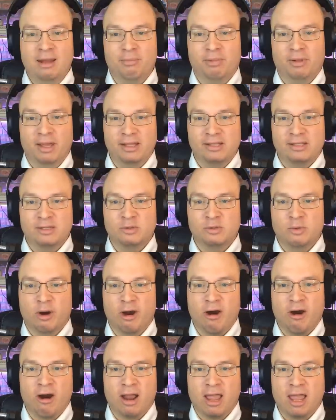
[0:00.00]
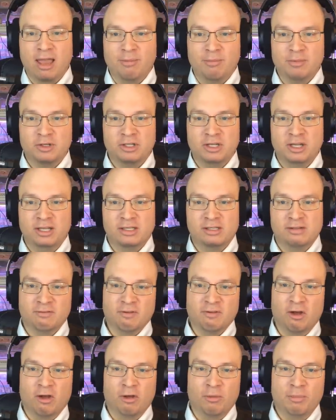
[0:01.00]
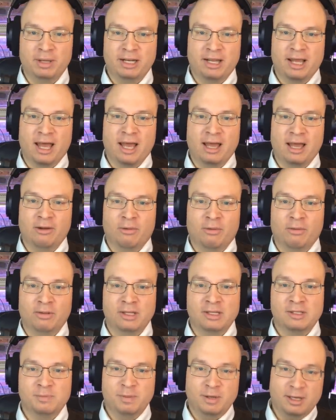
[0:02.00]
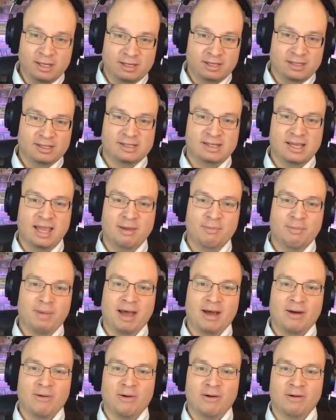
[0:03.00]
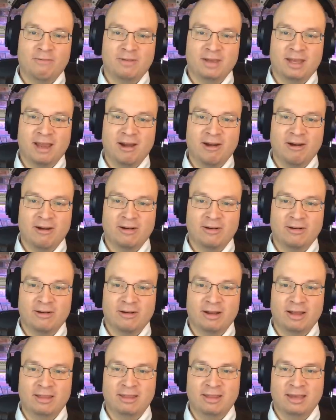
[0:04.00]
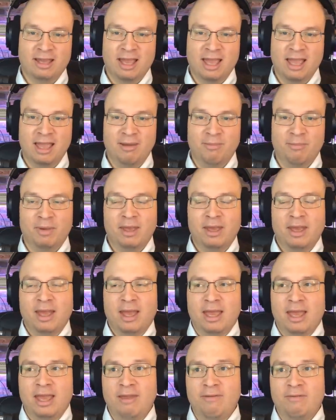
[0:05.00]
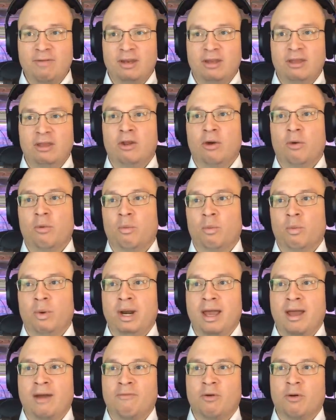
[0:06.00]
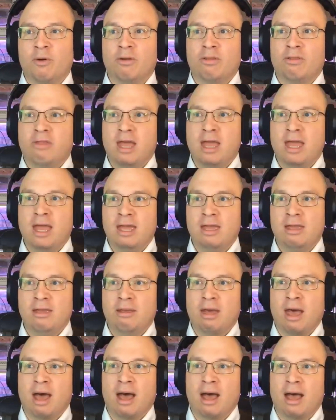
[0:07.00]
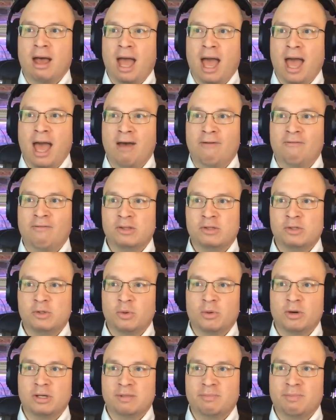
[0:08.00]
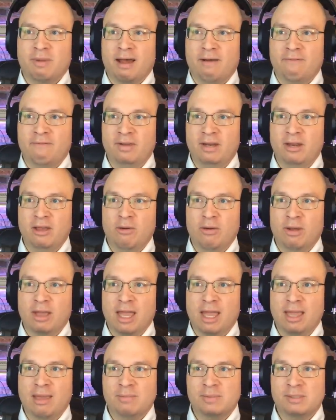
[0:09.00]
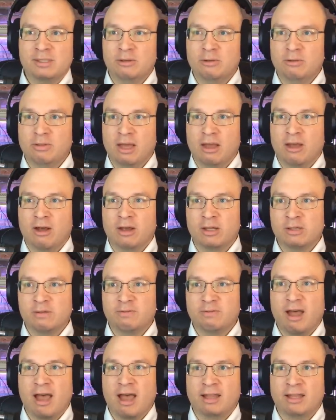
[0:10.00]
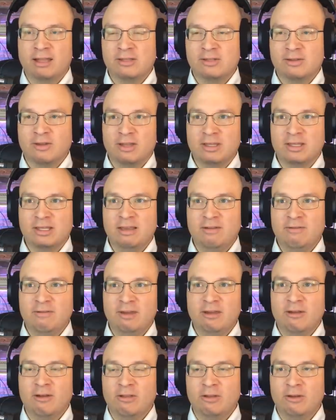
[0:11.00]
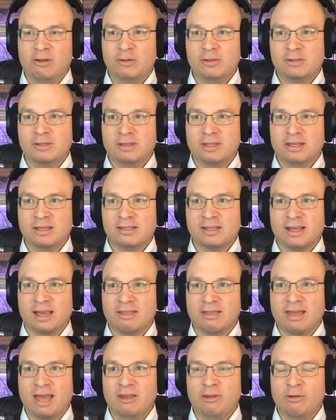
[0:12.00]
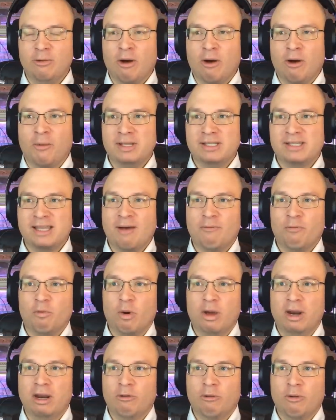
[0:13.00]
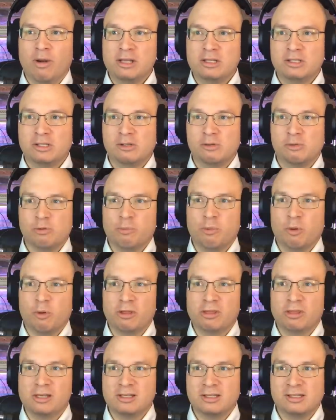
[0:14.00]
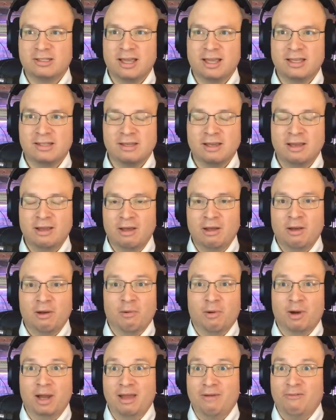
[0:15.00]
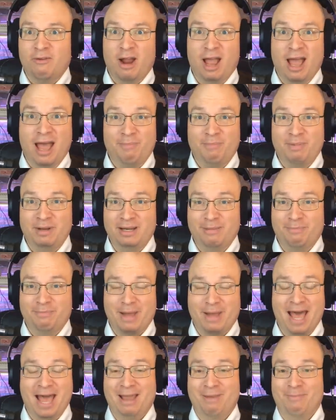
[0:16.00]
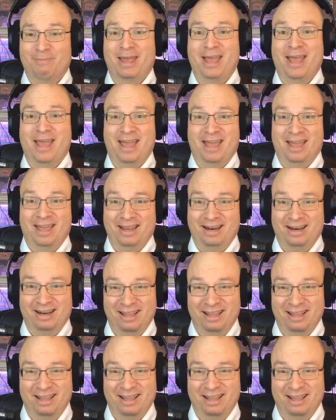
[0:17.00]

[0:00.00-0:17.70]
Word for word: places where arcade machines have all but died only speak to the staying power of the character and the game. Even, you know, whenever they uh, have stories about video games and do they cause violence on TV, on the news, and things like that, you always have one incredulous reporter that just says, Whatever happened to Pac Man?